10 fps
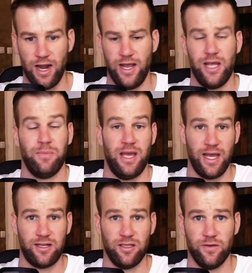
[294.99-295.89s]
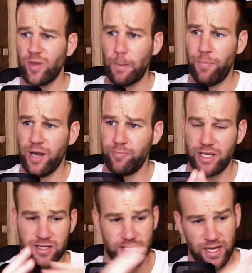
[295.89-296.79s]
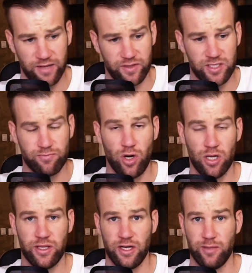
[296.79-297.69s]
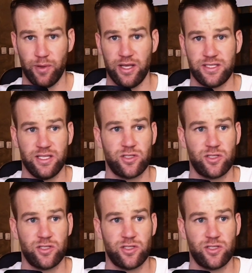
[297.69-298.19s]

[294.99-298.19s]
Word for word: I am active, but because I have this model in place,